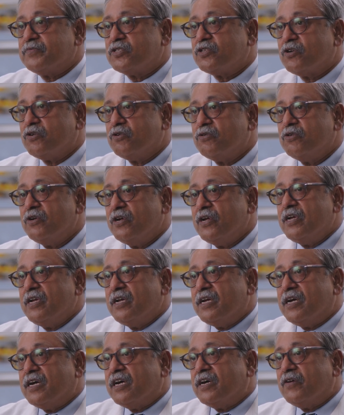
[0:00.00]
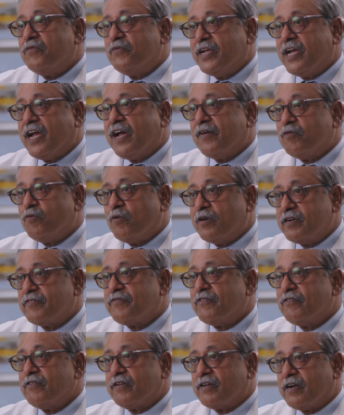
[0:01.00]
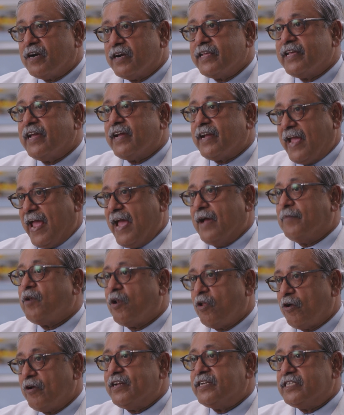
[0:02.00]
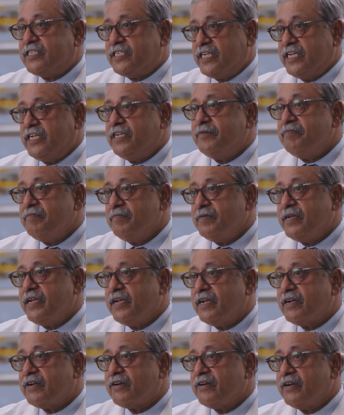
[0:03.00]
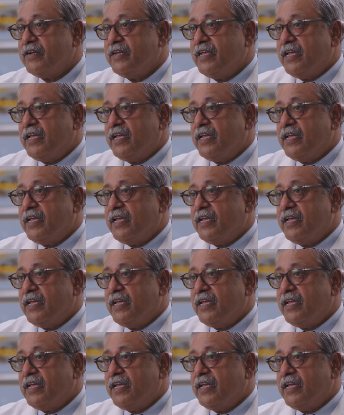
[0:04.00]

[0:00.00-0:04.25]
So we have a wonderful cardiac amyloid team here,